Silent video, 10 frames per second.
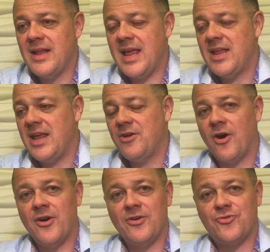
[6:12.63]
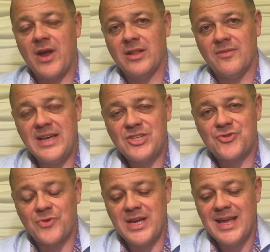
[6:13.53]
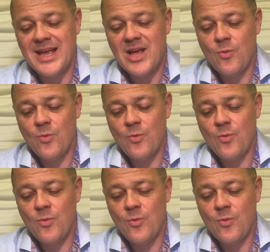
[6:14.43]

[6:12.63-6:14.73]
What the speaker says: in our trail of history,